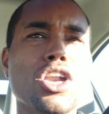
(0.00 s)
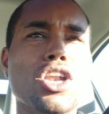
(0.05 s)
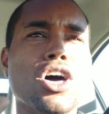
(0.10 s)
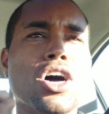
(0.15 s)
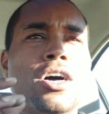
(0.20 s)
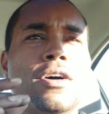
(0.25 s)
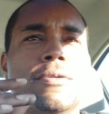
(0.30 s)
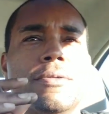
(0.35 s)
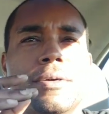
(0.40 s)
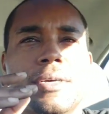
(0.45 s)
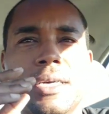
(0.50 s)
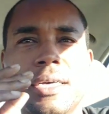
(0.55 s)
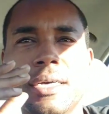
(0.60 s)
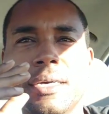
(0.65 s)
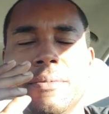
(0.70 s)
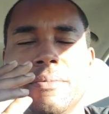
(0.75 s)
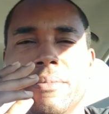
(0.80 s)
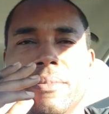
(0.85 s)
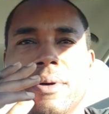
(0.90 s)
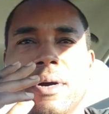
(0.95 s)
blah.
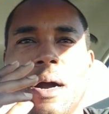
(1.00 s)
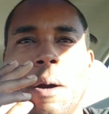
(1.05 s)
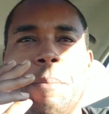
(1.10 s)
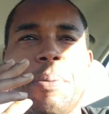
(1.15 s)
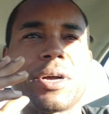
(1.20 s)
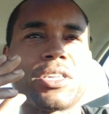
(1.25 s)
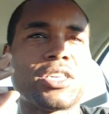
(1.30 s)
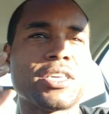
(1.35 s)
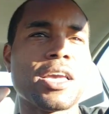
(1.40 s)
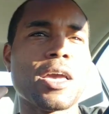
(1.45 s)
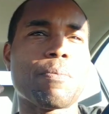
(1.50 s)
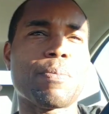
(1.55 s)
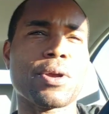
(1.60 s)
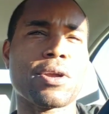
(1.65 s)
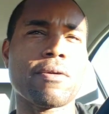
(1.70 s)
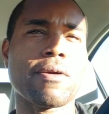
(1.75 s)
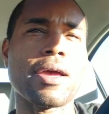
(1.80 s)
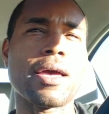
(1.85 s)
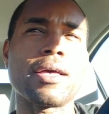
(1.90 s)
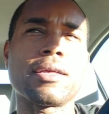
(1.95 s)
A bunch of
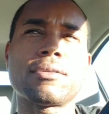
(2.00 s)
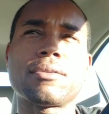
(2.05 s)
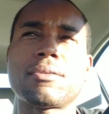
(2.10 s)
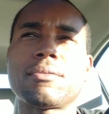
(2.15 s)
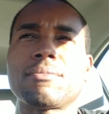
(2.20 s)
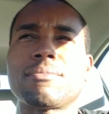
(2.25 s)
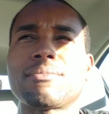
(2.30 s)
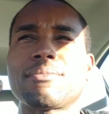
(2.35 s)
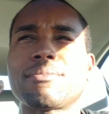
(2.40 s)
hypocrites.